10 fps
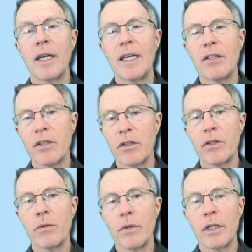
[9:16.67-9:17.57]
has to
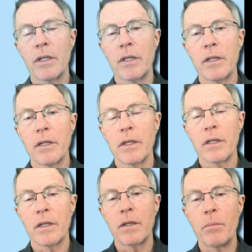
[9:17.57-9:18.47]
do with uh,
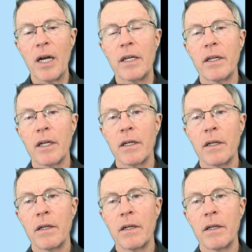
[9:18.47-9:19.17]
the binding